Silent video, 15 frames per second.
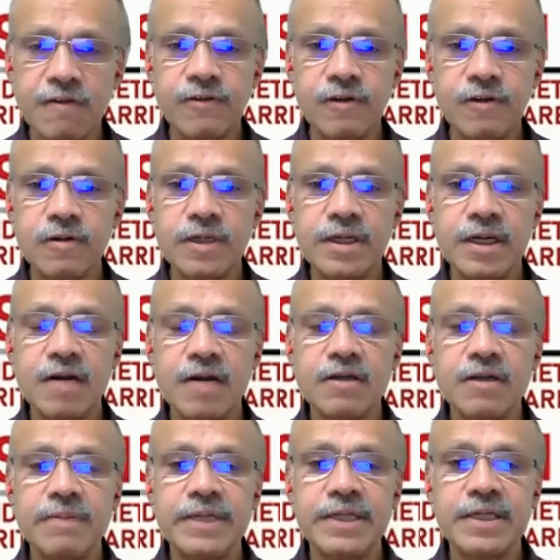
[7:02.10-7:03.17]
of fluid
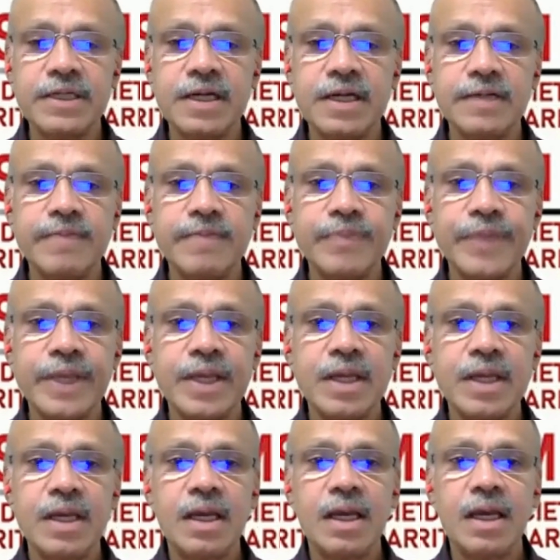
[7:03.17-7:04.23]
around the pericardium,
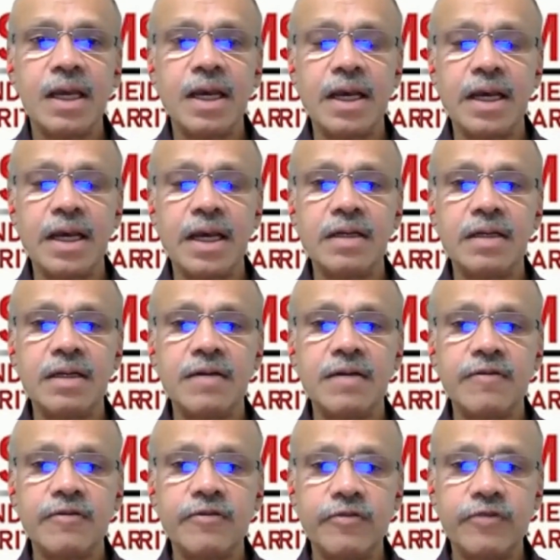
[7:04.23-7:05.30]
and
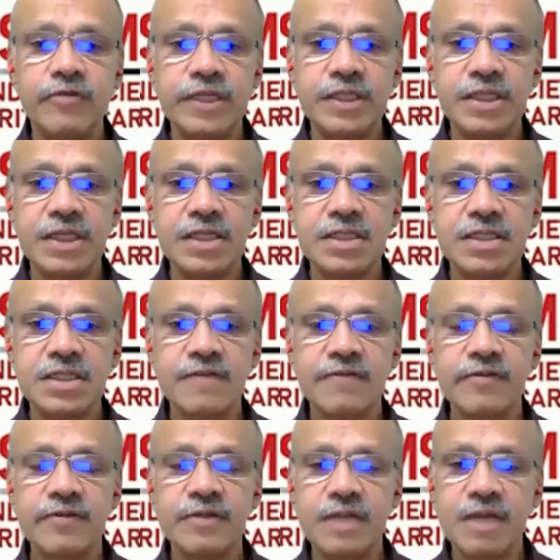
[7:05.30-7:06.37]
features
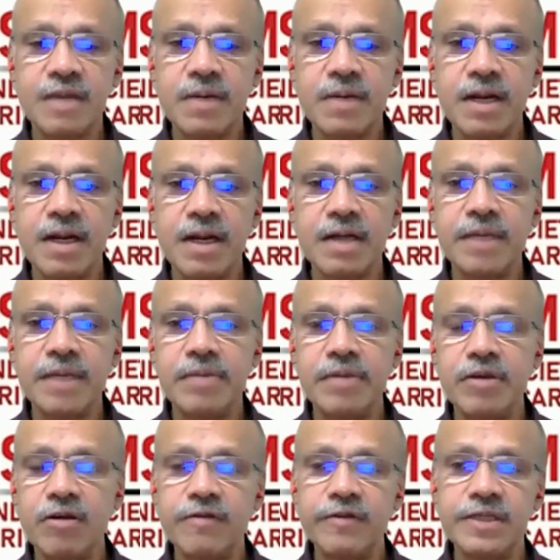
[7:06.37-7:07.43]
of tamponade may
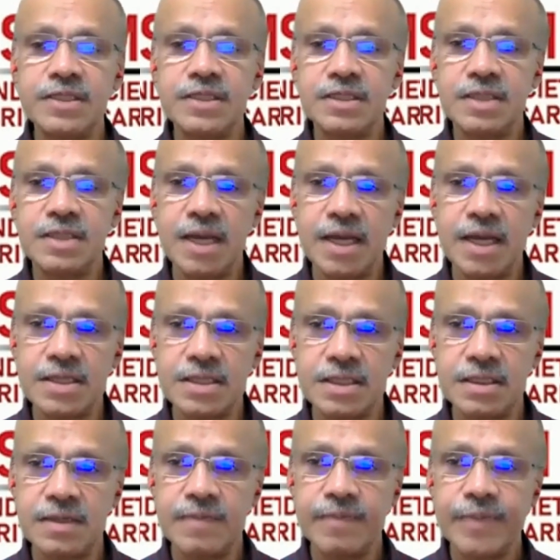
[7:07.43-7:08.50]
be obvious,
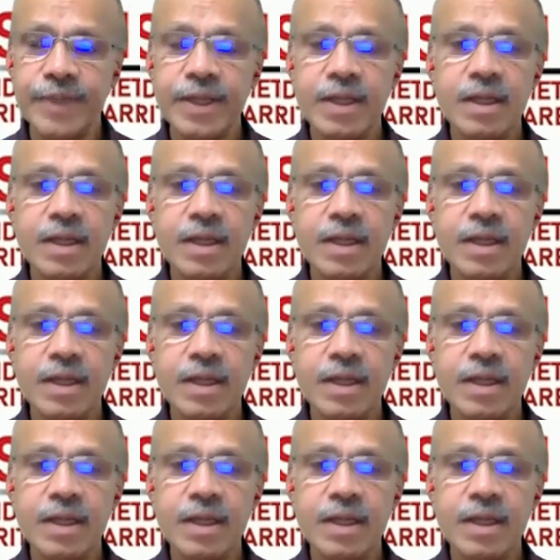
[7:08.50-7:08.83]
as in